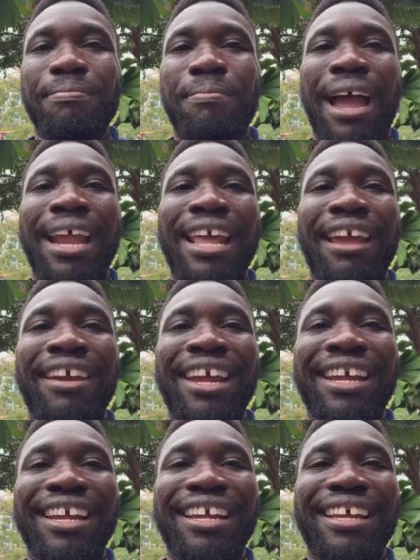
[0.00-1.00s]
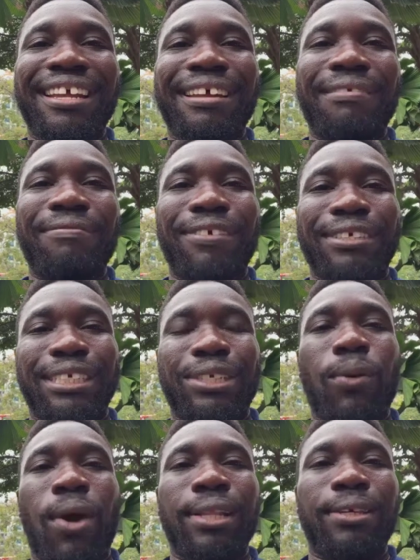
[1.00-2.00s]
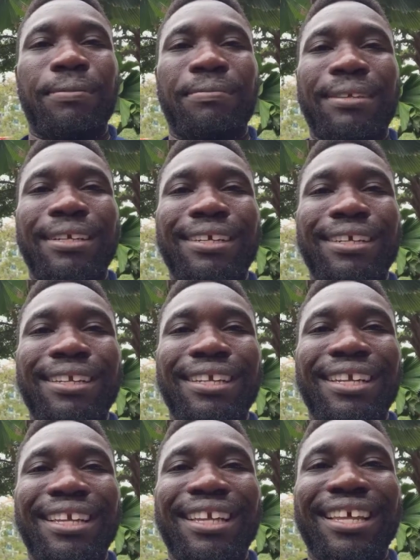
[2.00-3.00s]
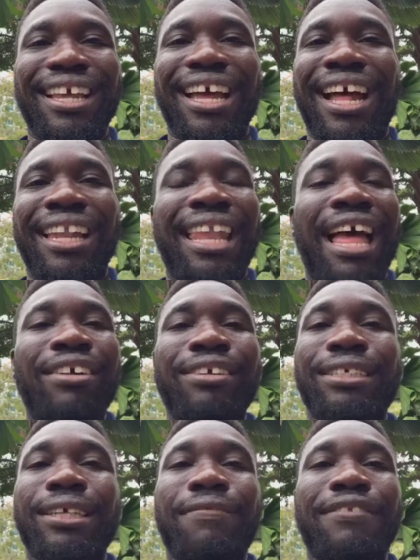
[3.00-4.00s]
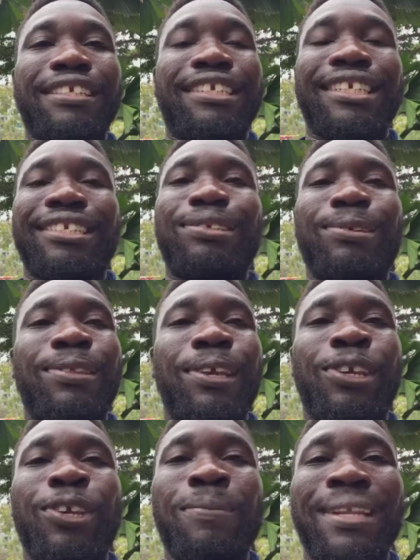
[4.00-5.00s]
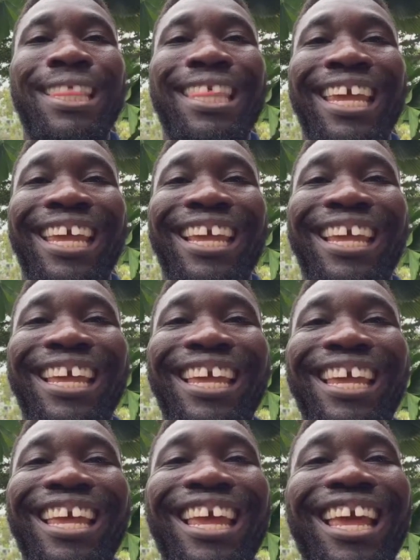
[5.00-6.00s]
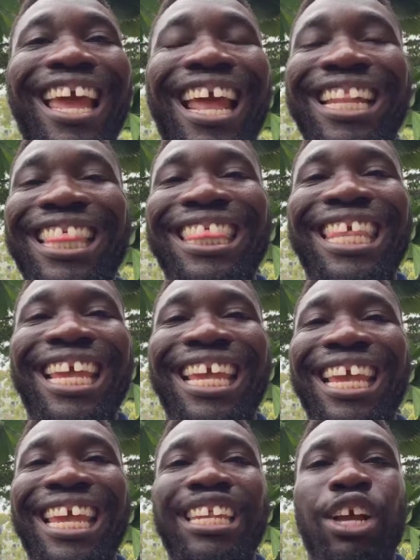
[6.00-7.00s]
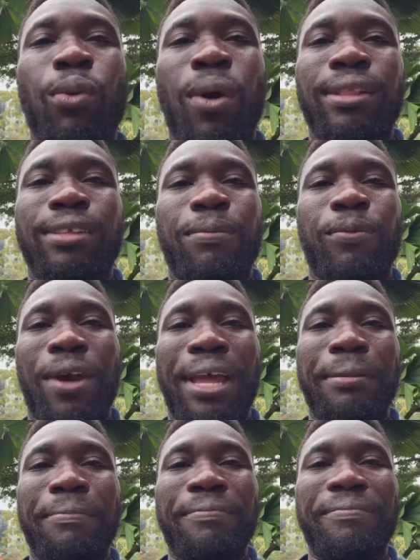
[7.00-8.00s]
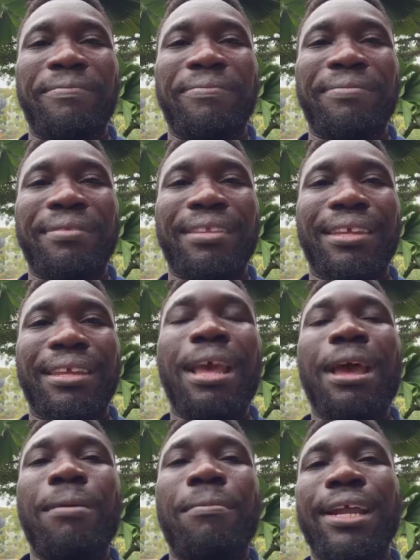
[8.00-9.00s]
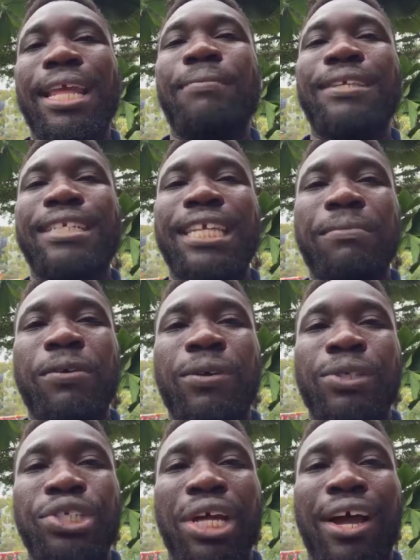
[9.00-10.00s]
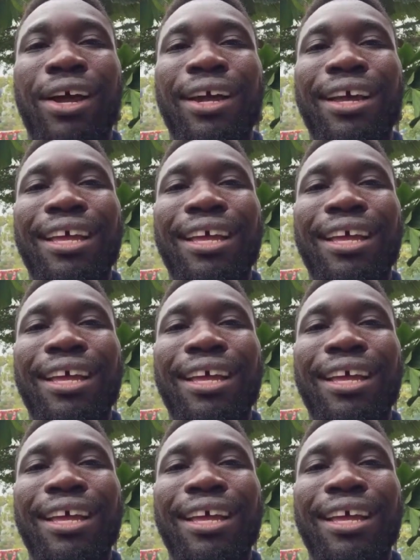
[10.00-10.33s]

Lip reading: Binary versus quantum. Allow yourself to just do the human thing and think in the quantum way. My name is Nemo Ashong.